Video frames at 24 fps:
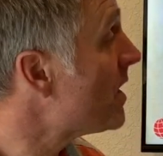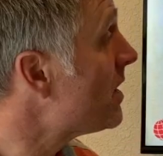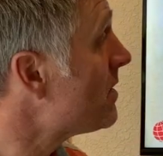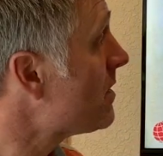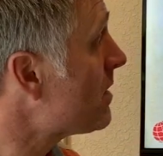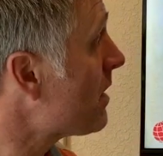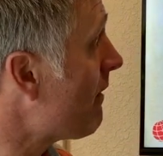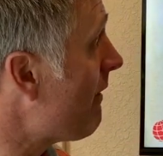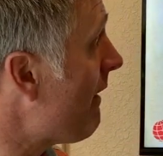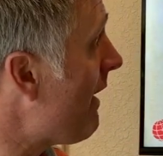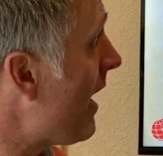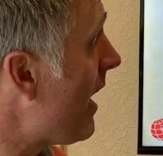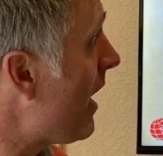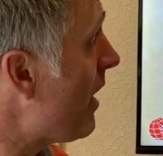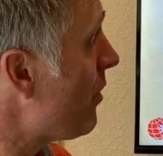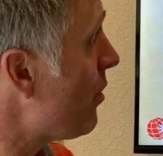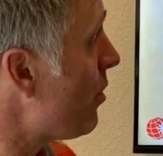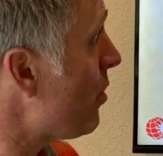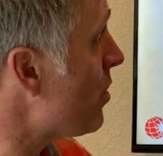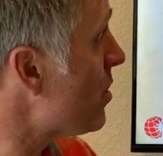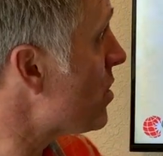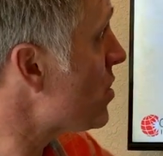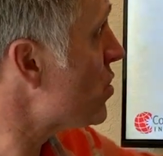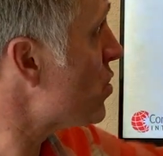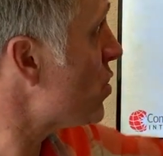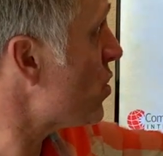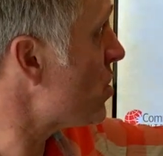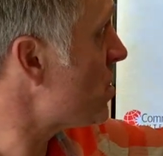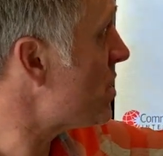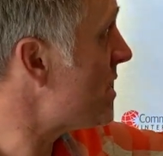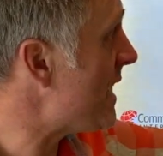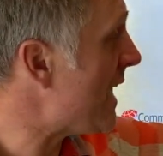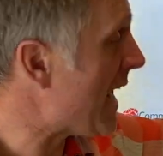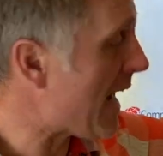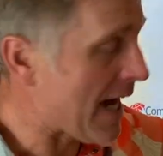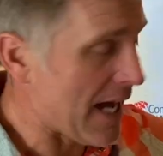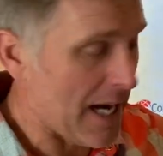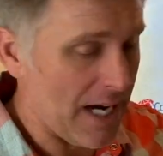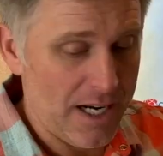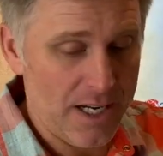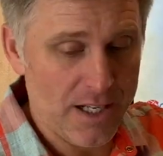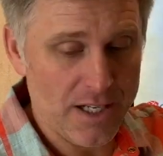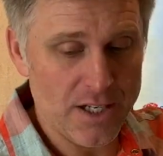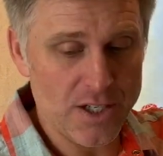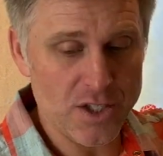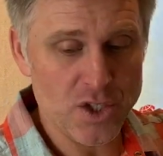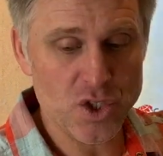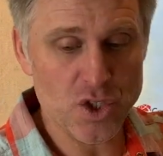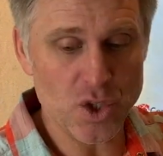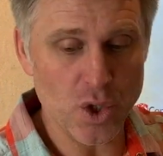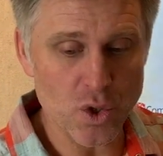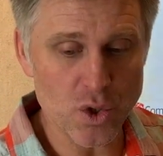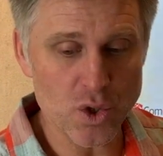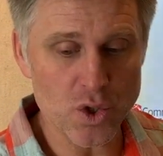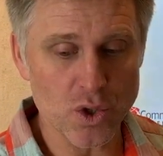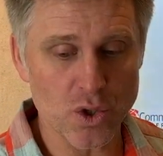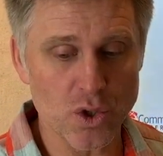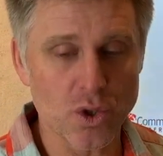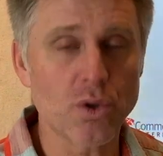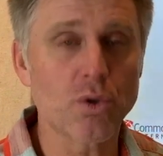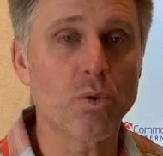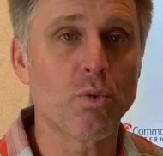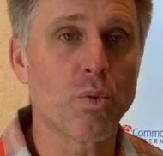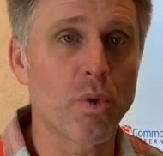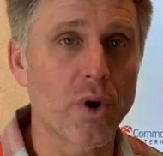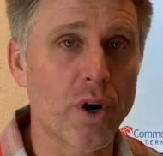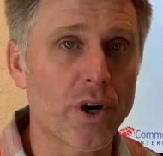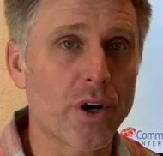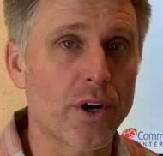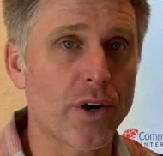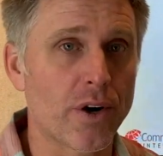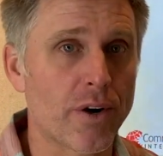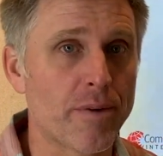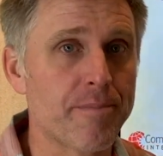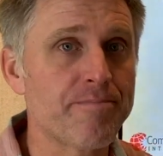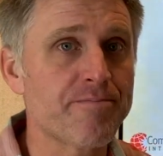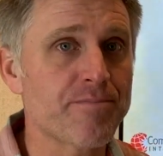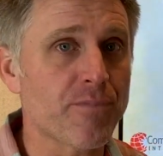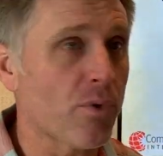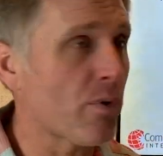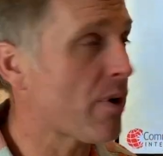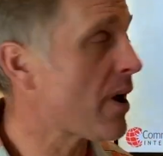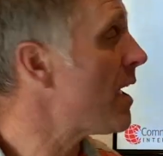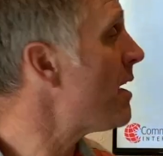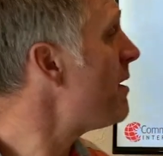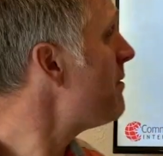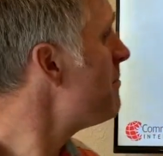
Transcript: Trabajador social, a social worker. Okay?